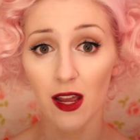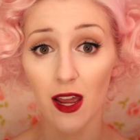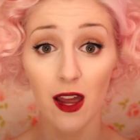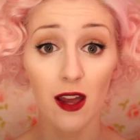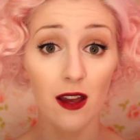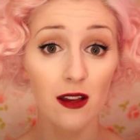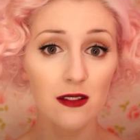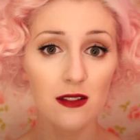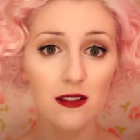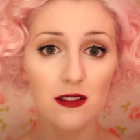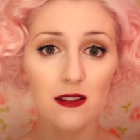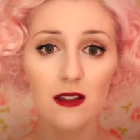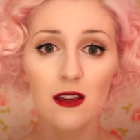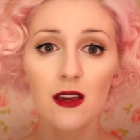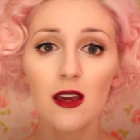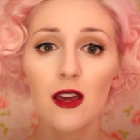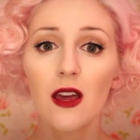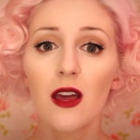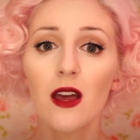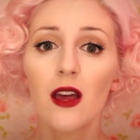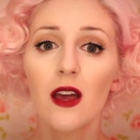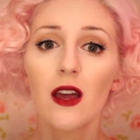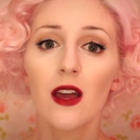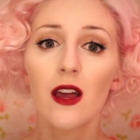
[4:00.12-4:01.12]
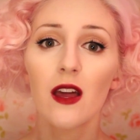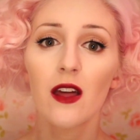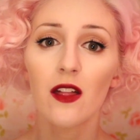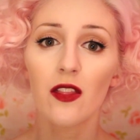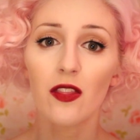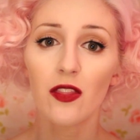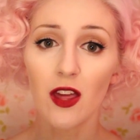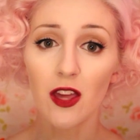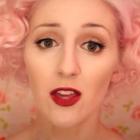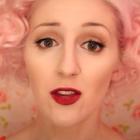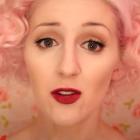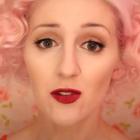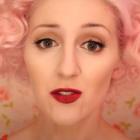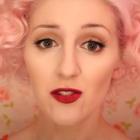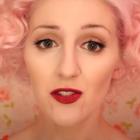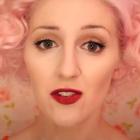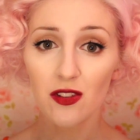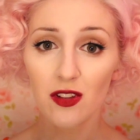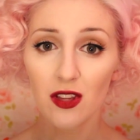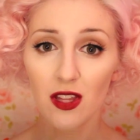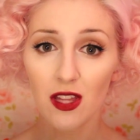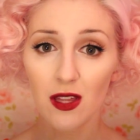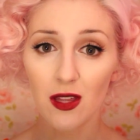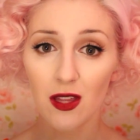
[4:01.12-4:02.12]
has, they
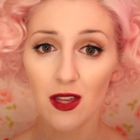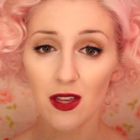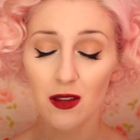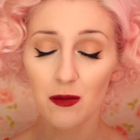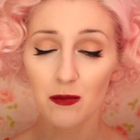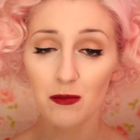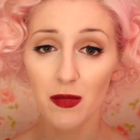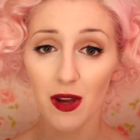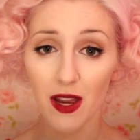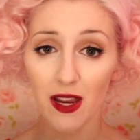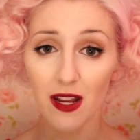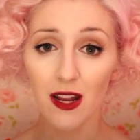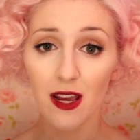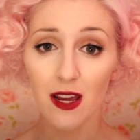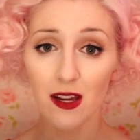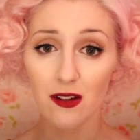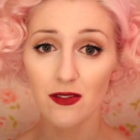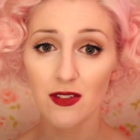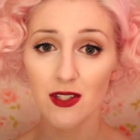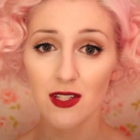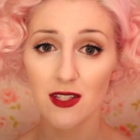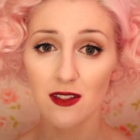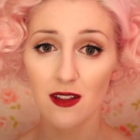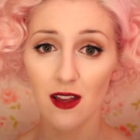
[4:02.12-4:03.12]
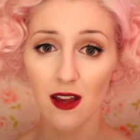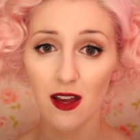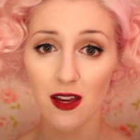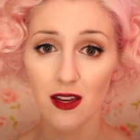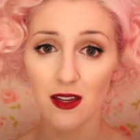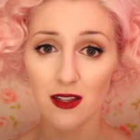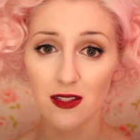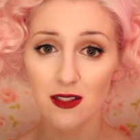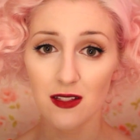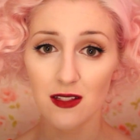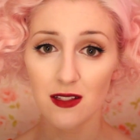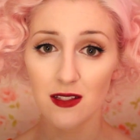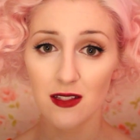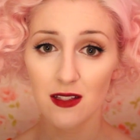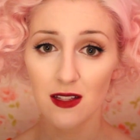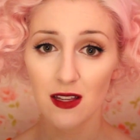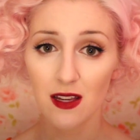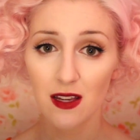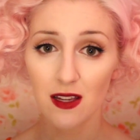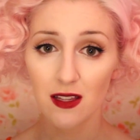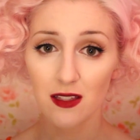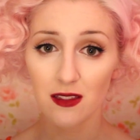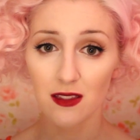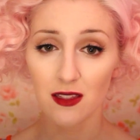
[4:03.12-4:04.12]
usually might have a size
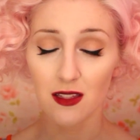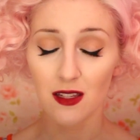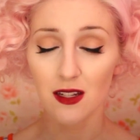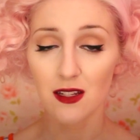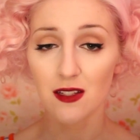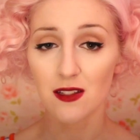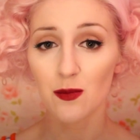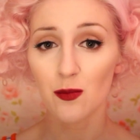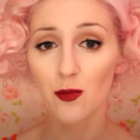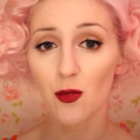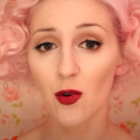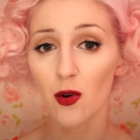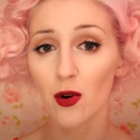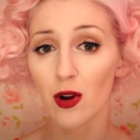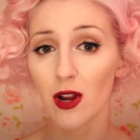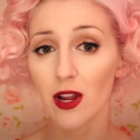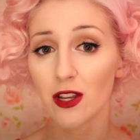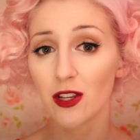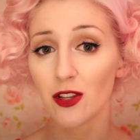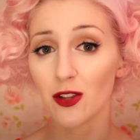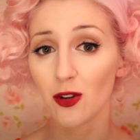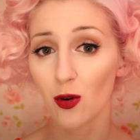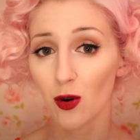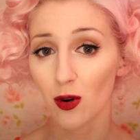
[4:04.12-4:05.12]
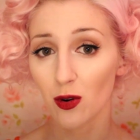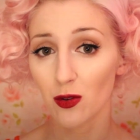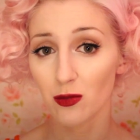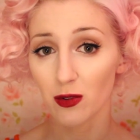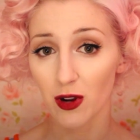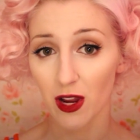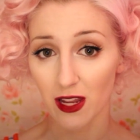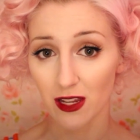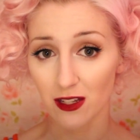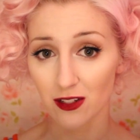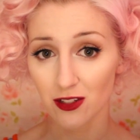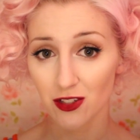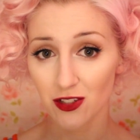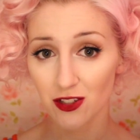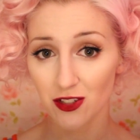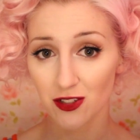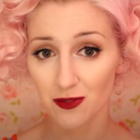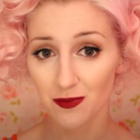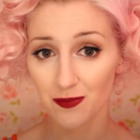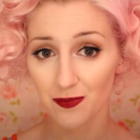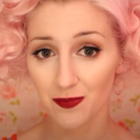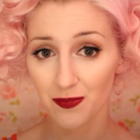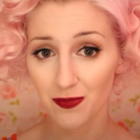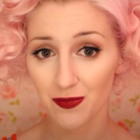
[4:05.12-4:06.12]
that is more in your
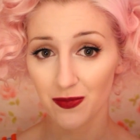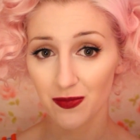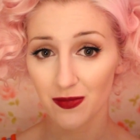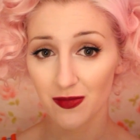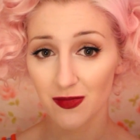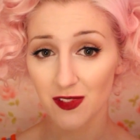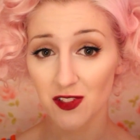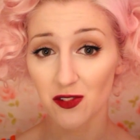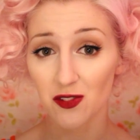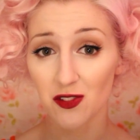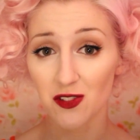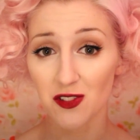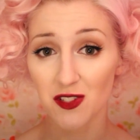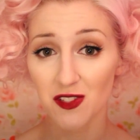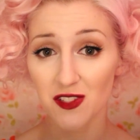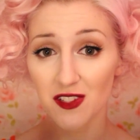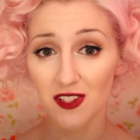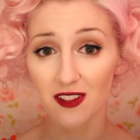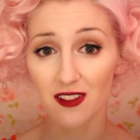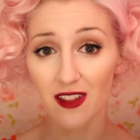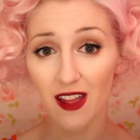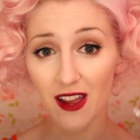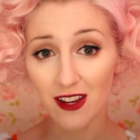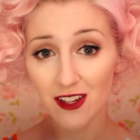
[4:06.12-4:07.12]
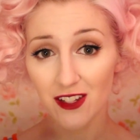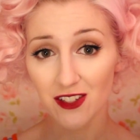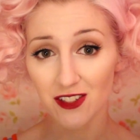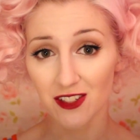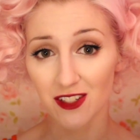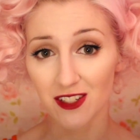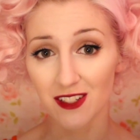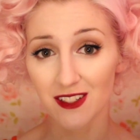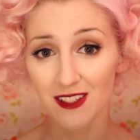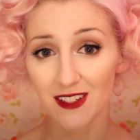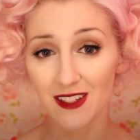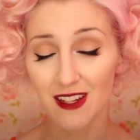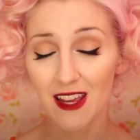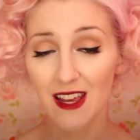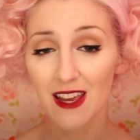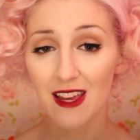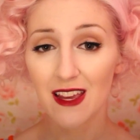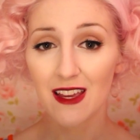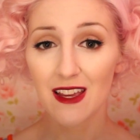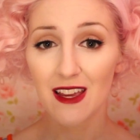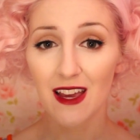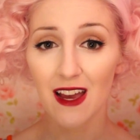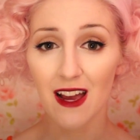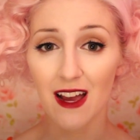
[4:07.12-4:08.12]
range. So there's selection,
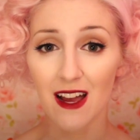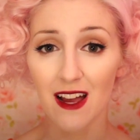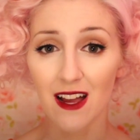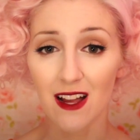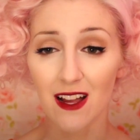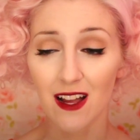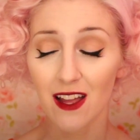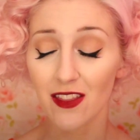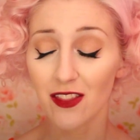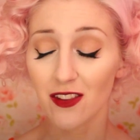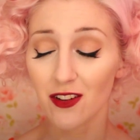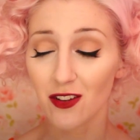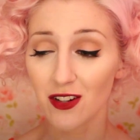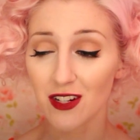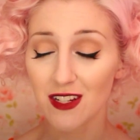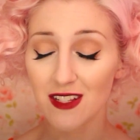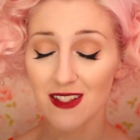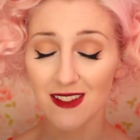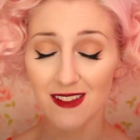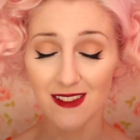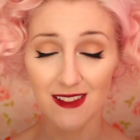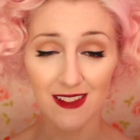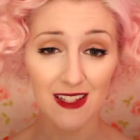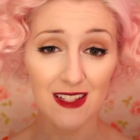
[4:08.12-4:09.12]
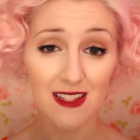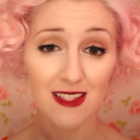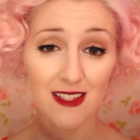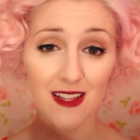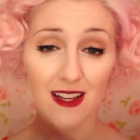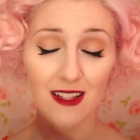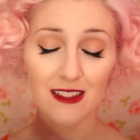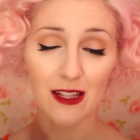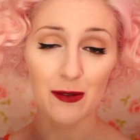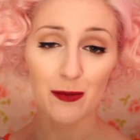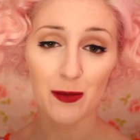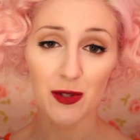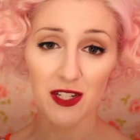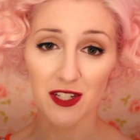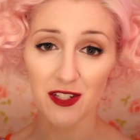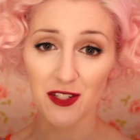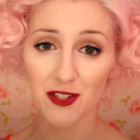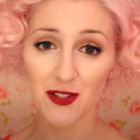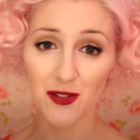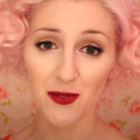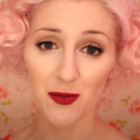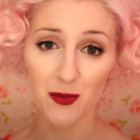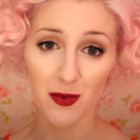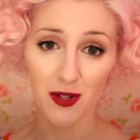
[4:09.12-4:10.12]
and it's not
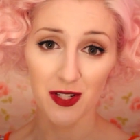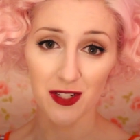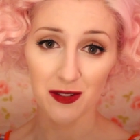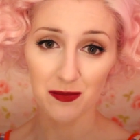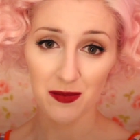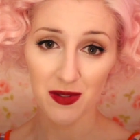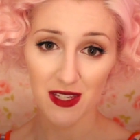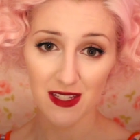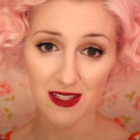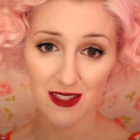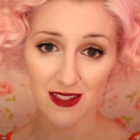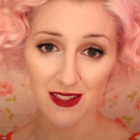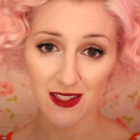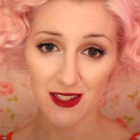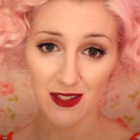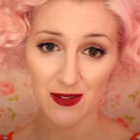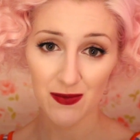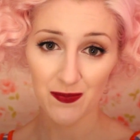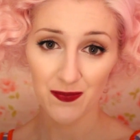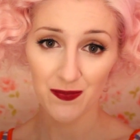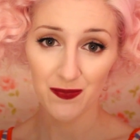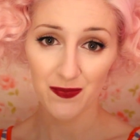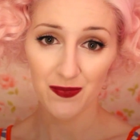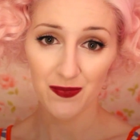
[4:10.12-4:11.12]
limited to one piece.